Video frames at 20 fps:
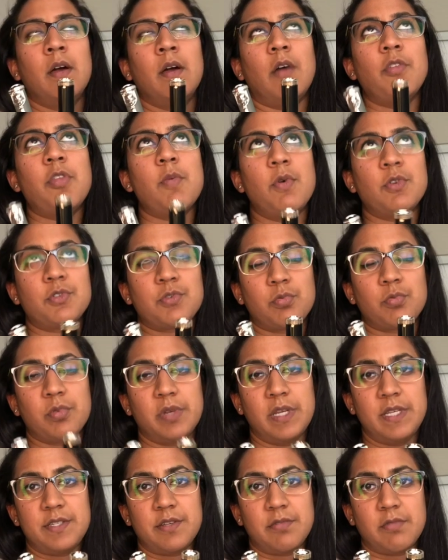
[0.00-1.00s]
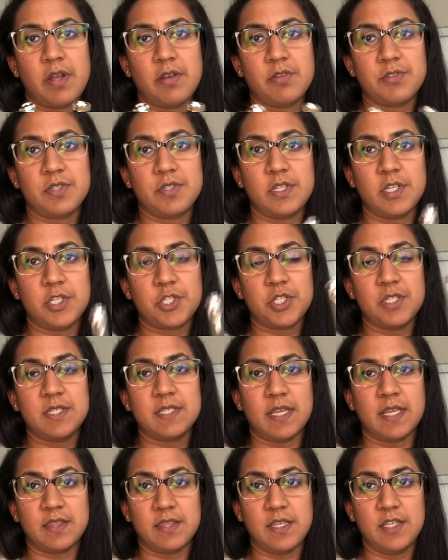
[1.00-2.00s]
most recent writer's editions. Like,